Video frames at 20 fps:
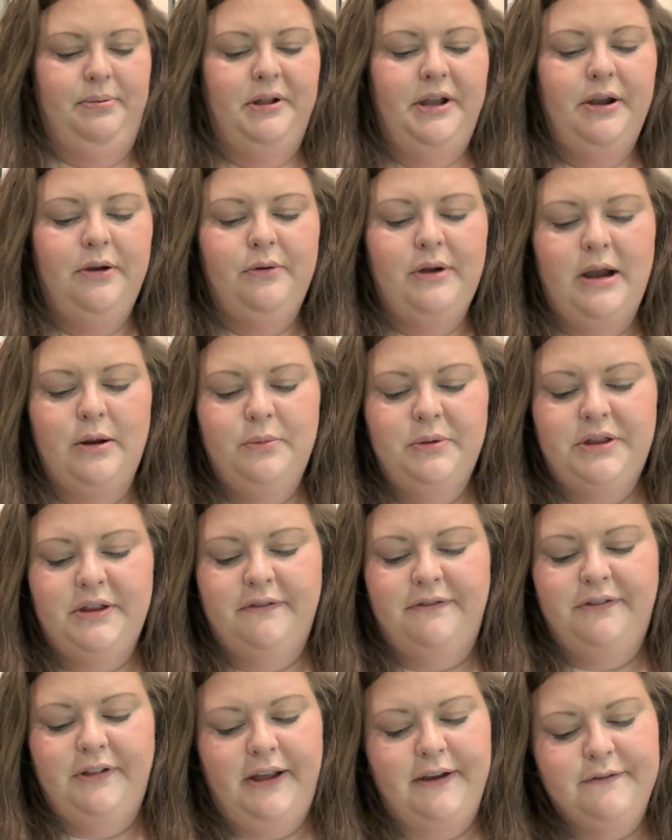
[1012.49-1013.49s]
Play around with the
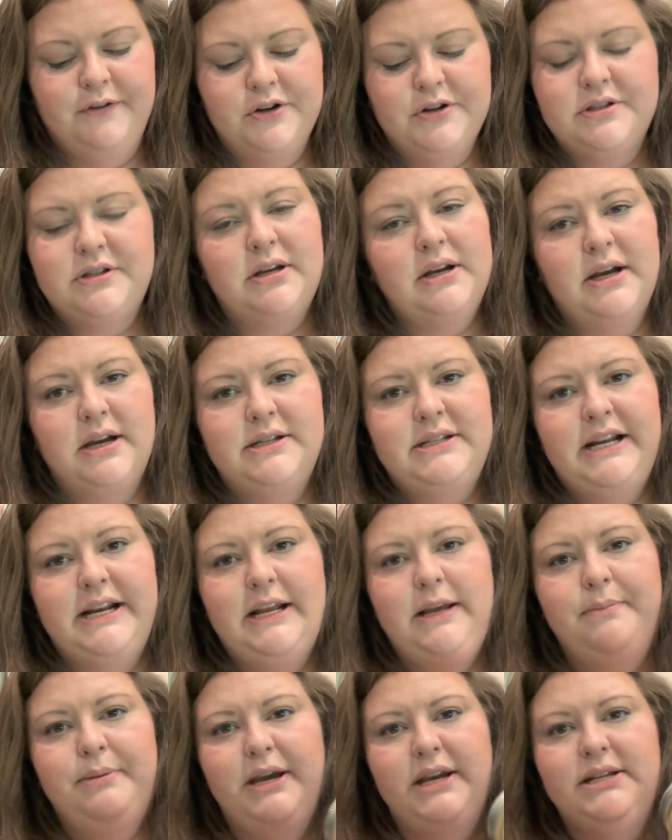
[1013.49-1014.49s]
flavors a
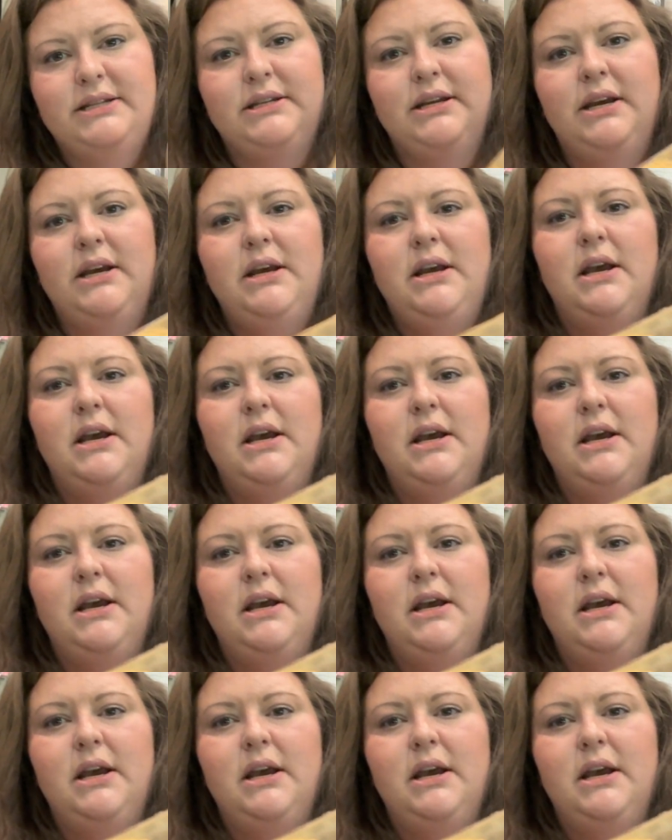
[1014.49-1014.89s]
teeny bit.